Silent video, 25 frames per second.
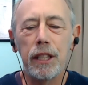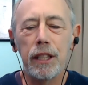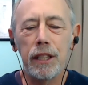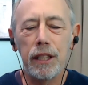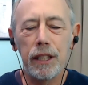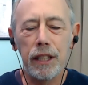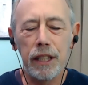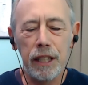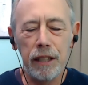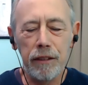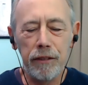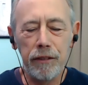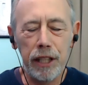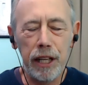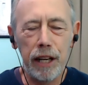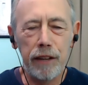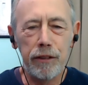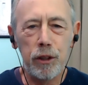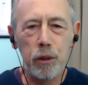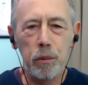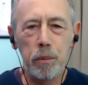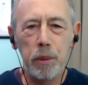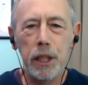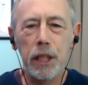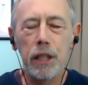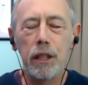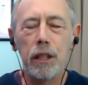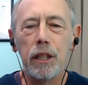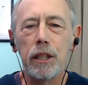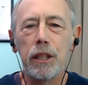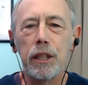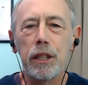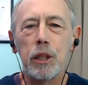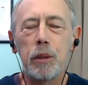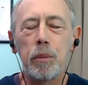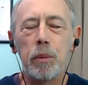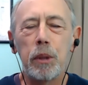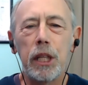And even after being on
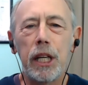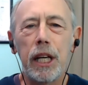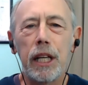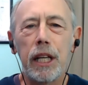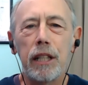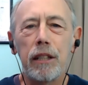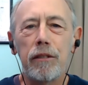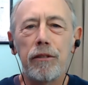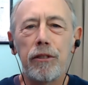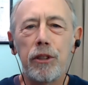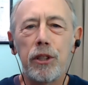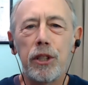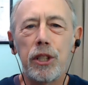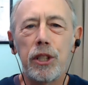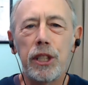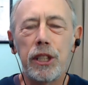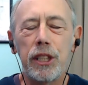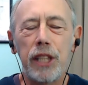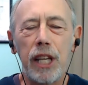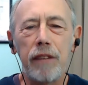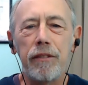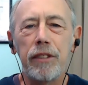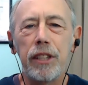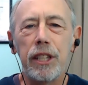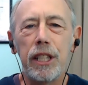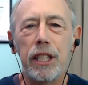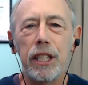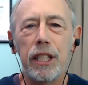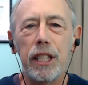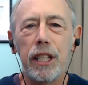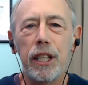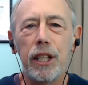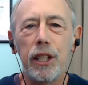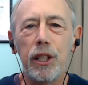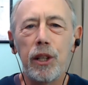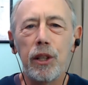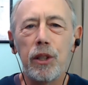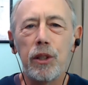this planet for 70
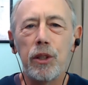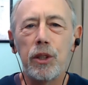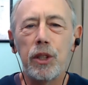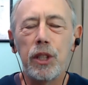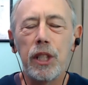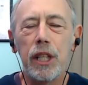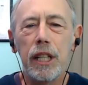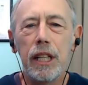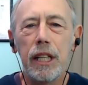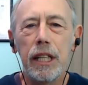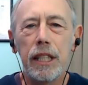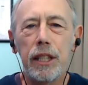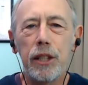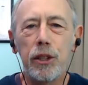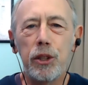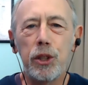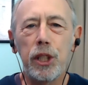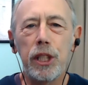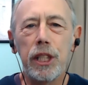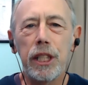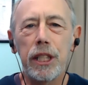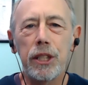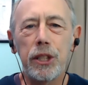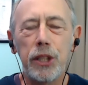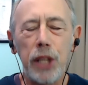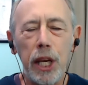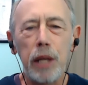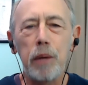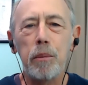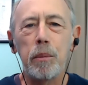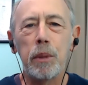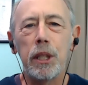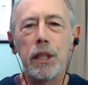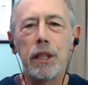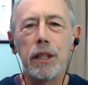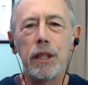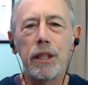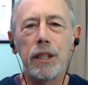years, there's an
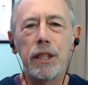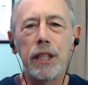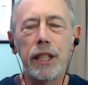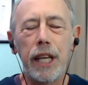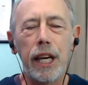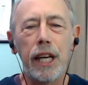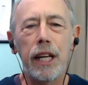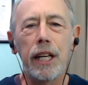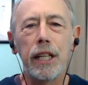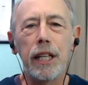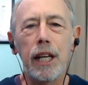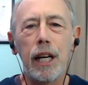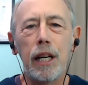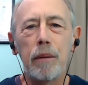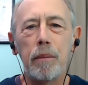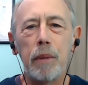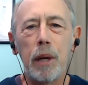excitement to getting up.